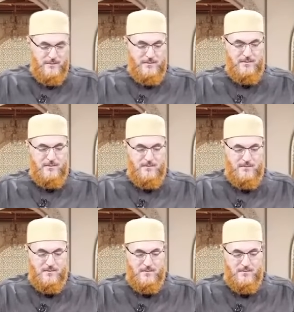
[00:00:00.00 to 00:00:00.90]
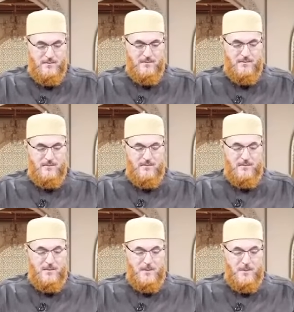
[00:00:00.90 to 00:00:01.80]

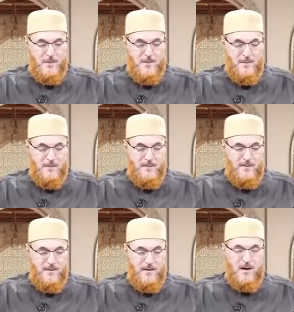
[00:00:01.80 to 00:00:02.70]
(no one is talking)